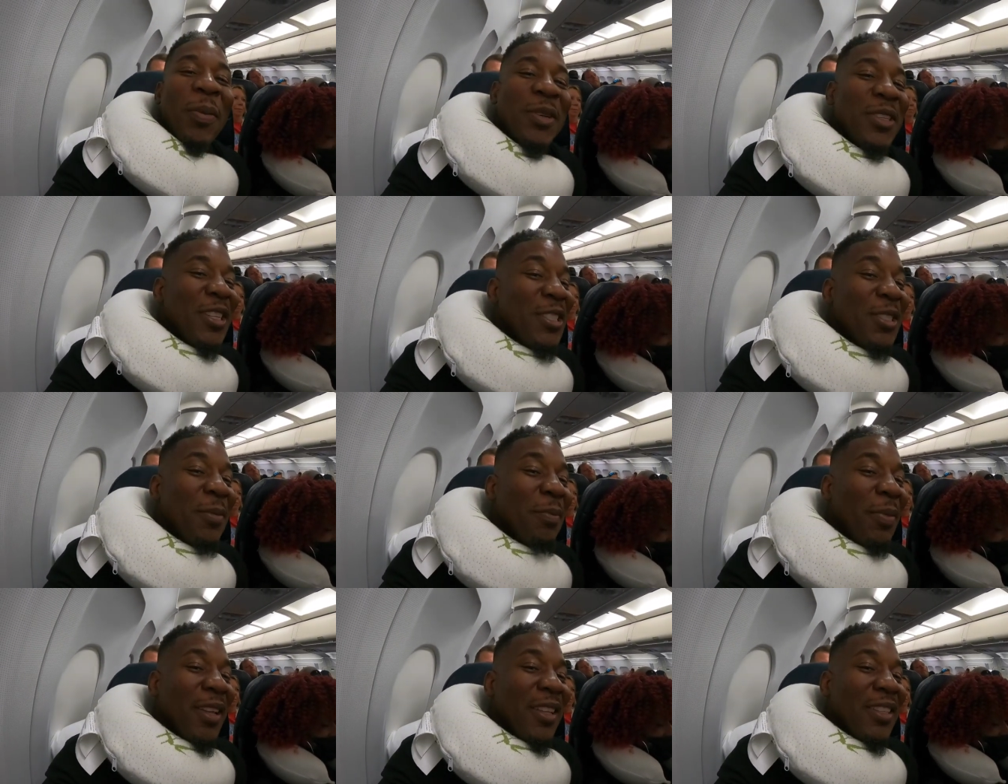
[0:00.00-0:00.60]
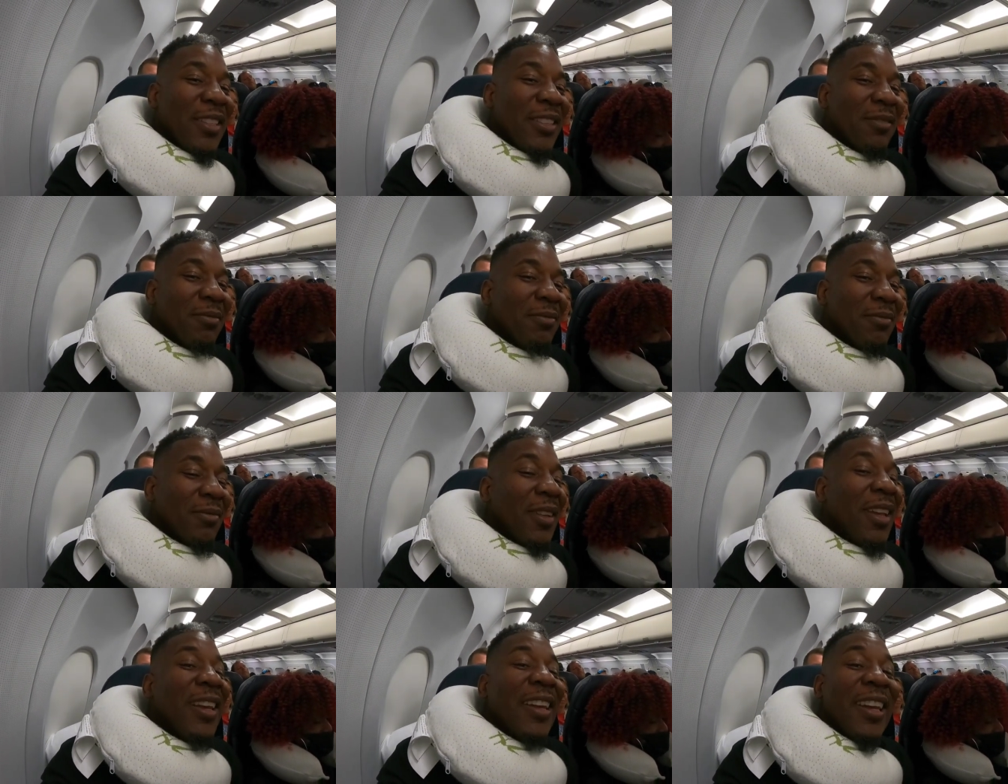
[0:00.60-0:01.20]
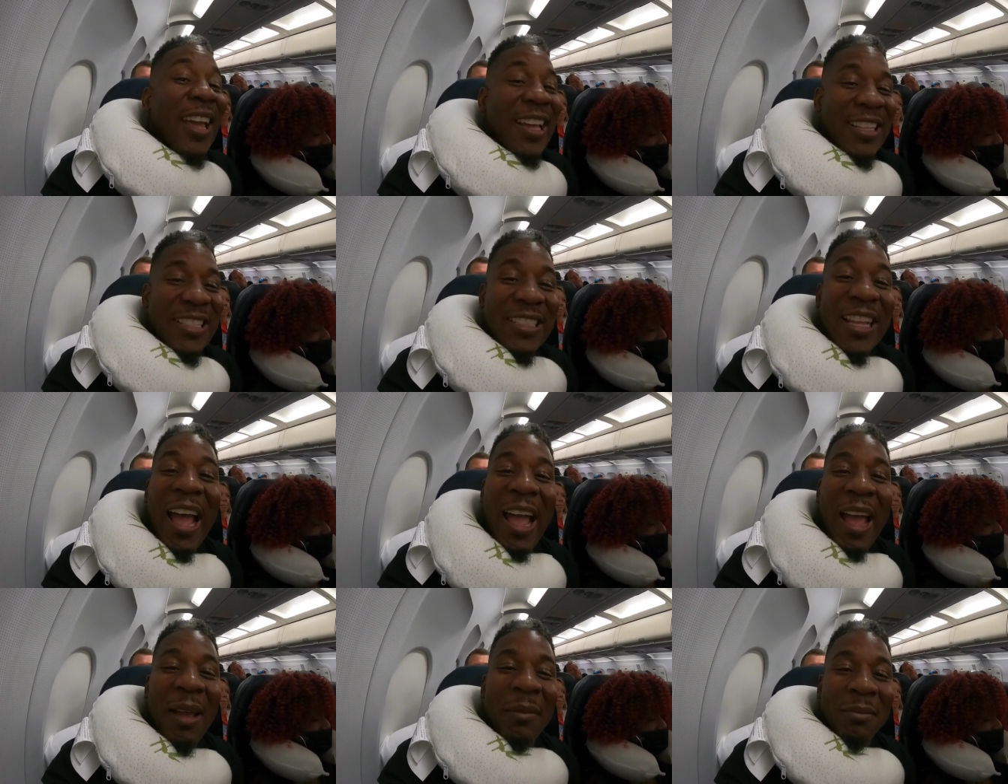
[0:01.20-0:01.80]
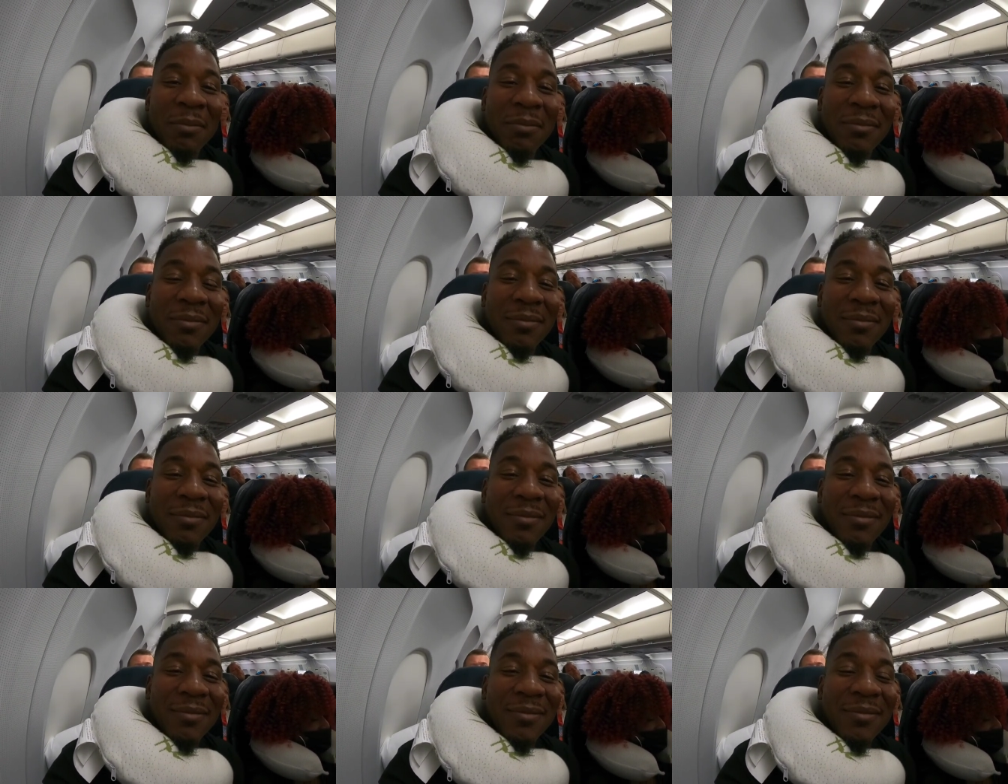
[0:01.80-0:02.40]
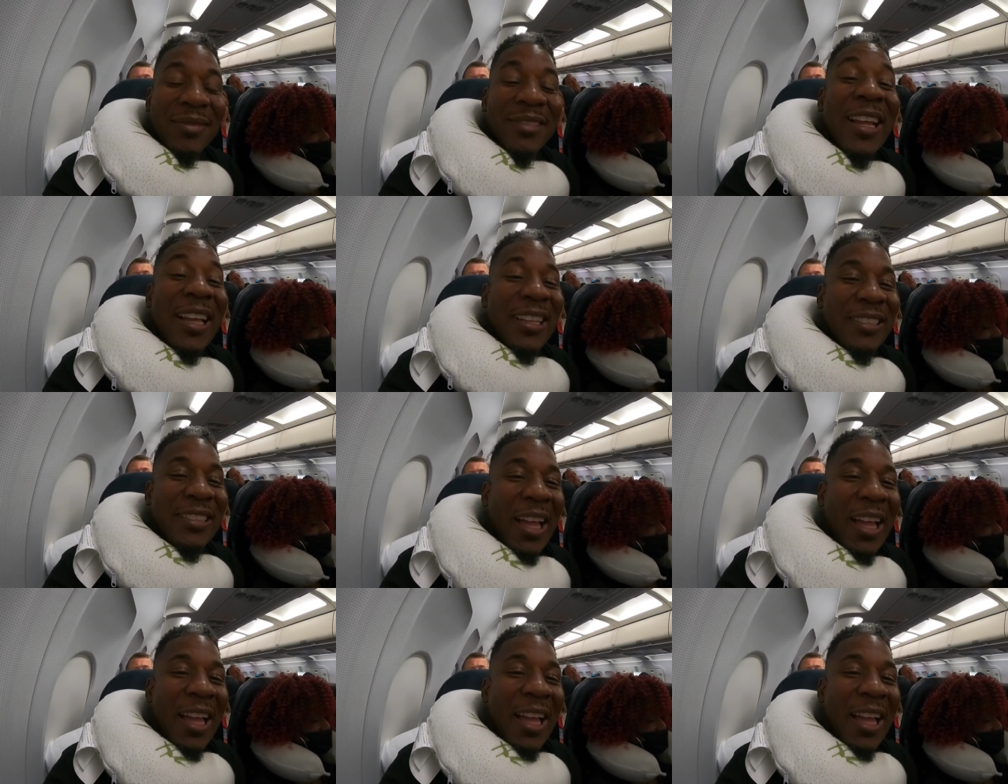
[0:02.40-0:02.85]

participants. Next time. Next